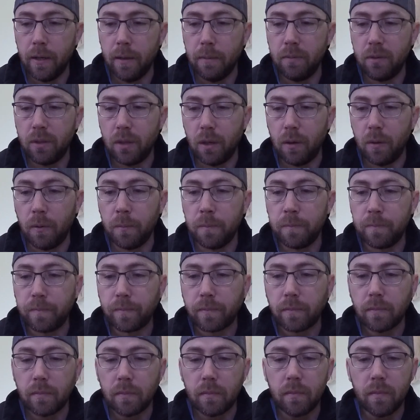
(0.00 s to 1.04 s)
So
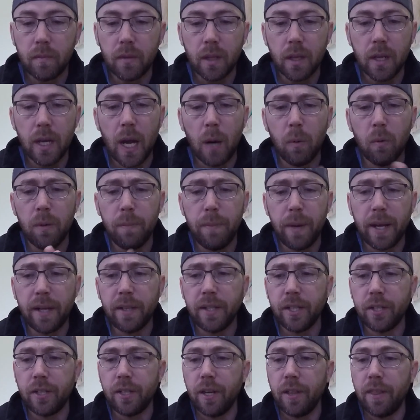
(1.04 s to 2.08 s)
I would pay
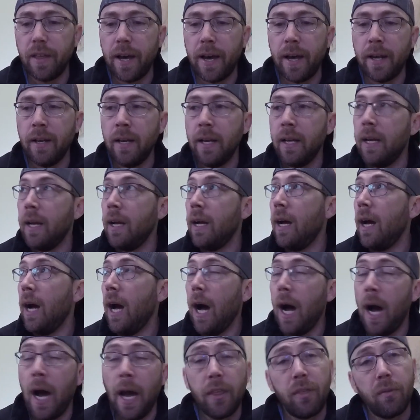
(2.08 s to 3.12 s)
attention to that.
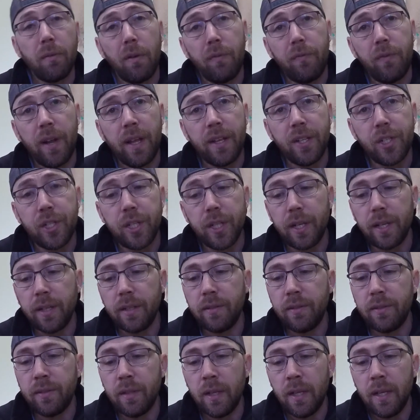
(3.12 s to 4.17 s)
I throw Finesse
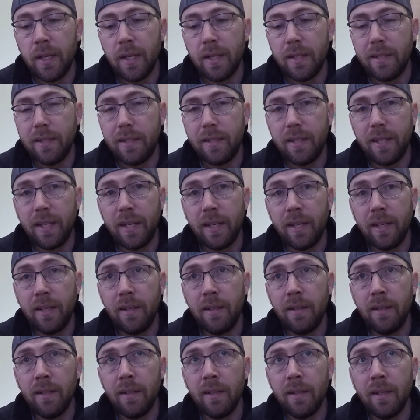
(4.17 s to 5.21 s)
Jigs
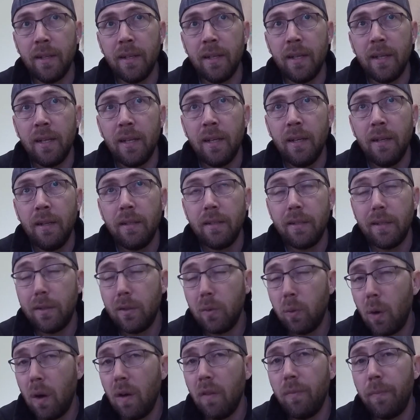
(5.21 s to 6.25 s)
10 to
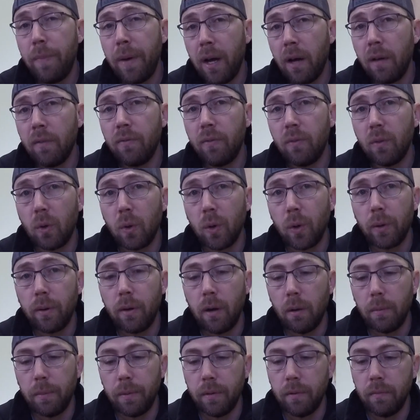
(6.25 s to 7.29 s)
12 pound
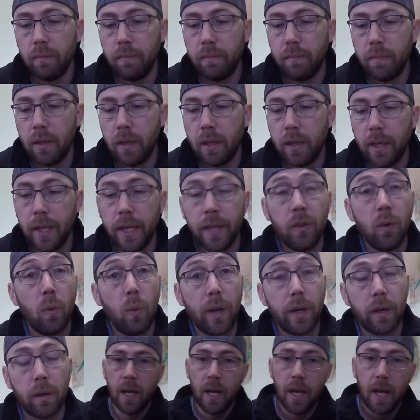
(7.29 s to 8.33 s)
fluorocarbon in the
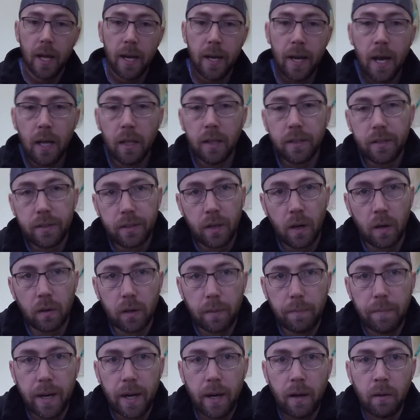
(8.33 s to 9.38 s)
winter. And now let's talk
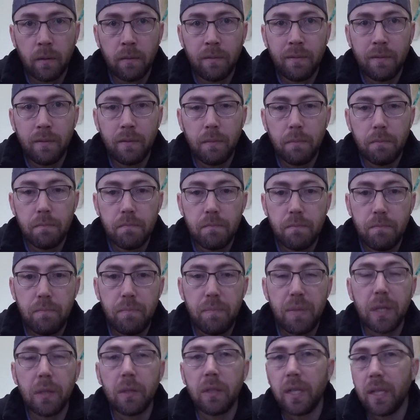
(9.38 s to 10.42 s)
about
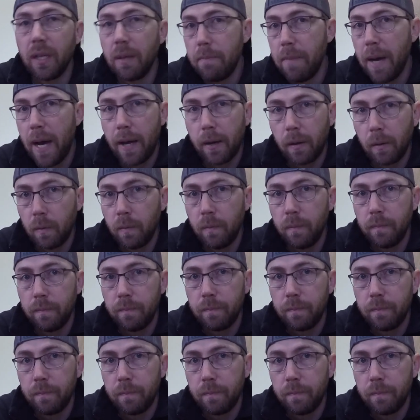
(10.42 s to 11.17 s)
building a pattern.